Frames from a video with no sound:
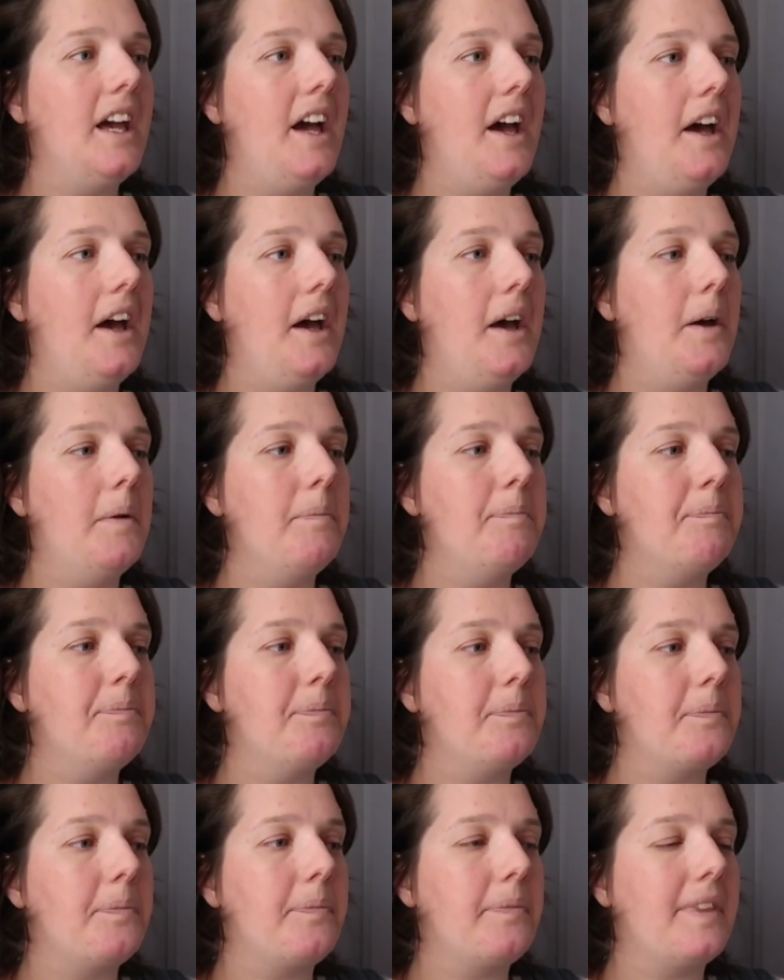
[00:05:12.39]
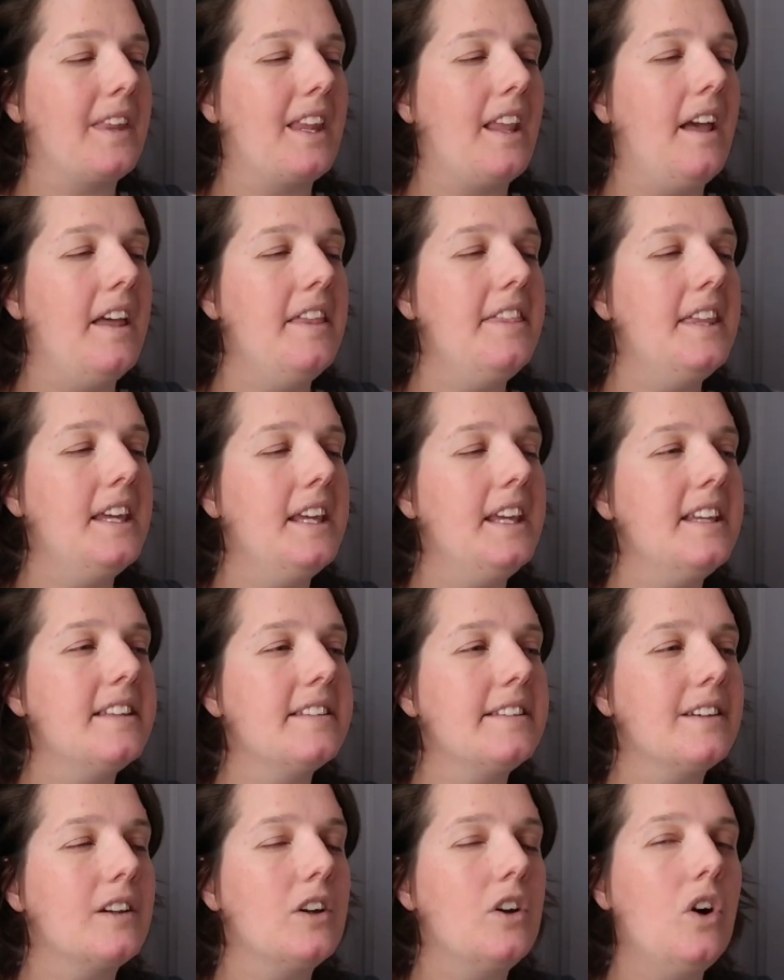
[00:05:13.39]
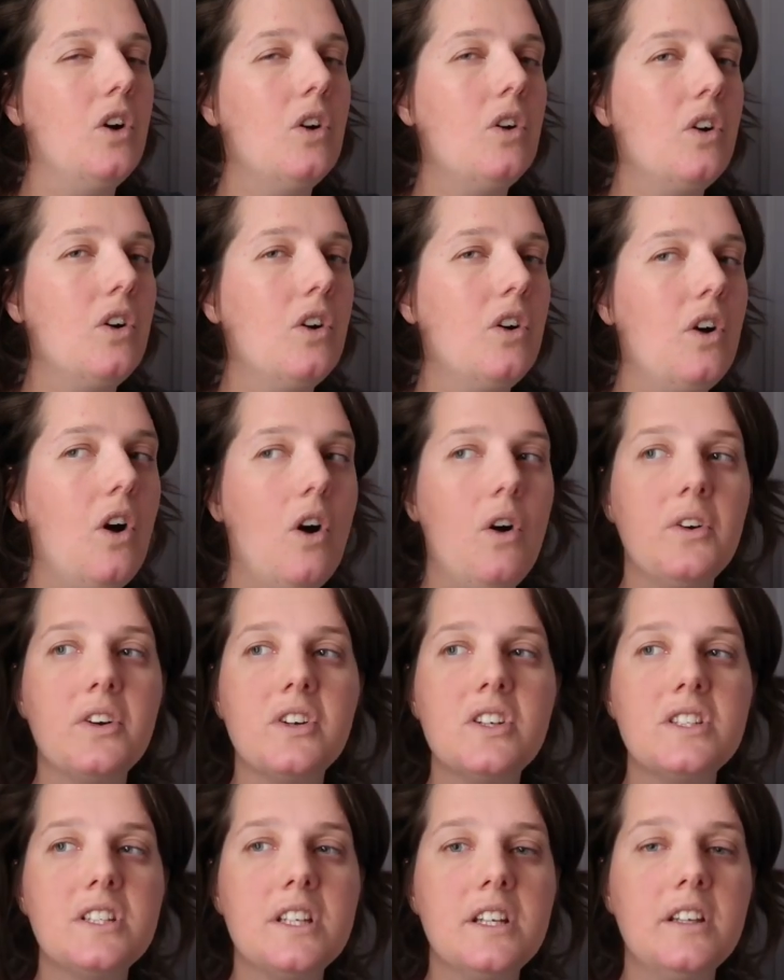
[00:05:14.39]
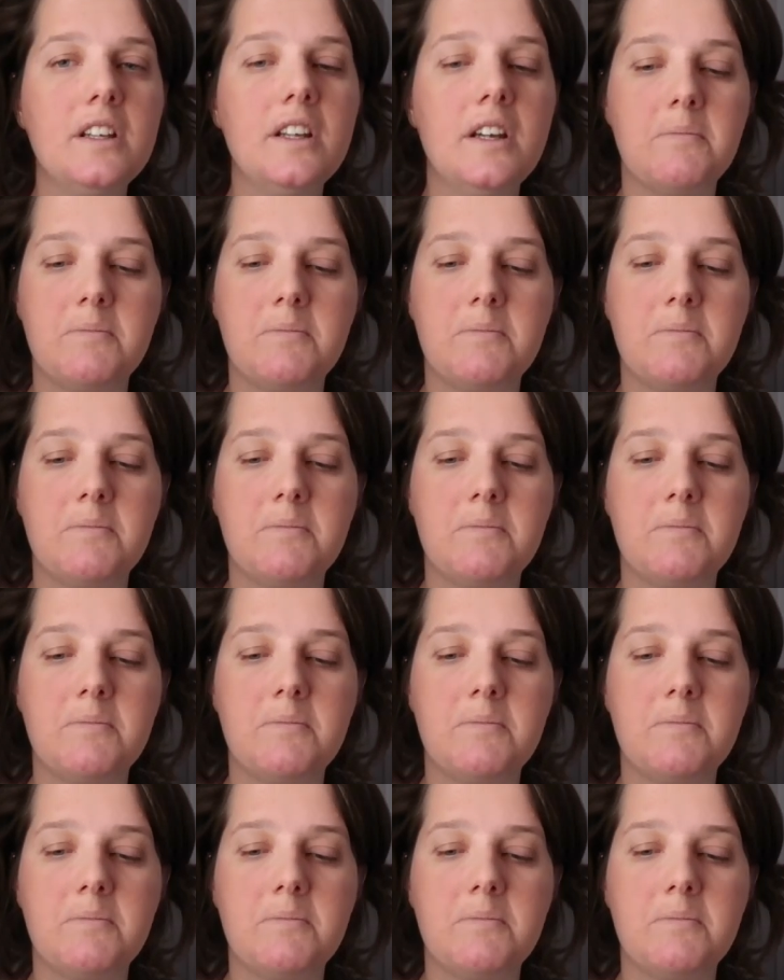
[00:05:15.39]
I think it's a concoction,